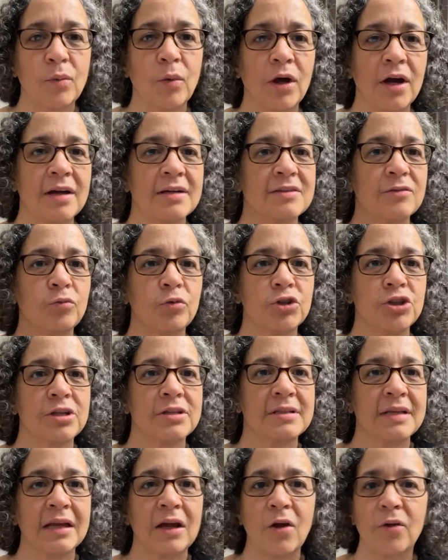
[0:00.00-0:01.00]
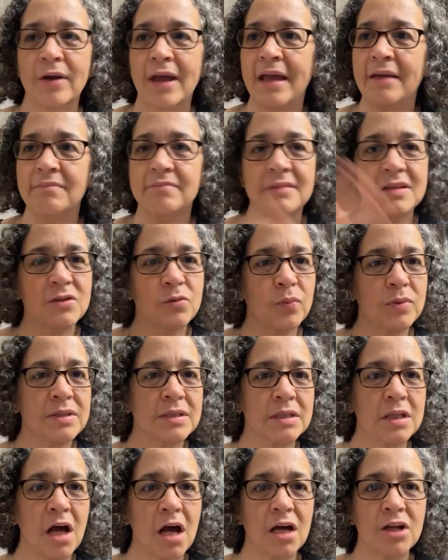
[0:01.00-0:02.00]
whereas we're just saying, okay, this
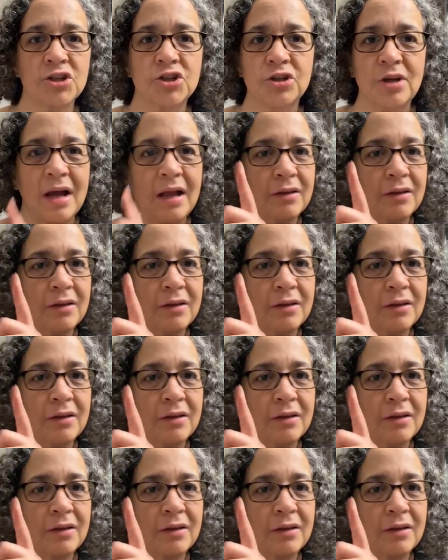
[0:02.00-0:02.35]
one's launch,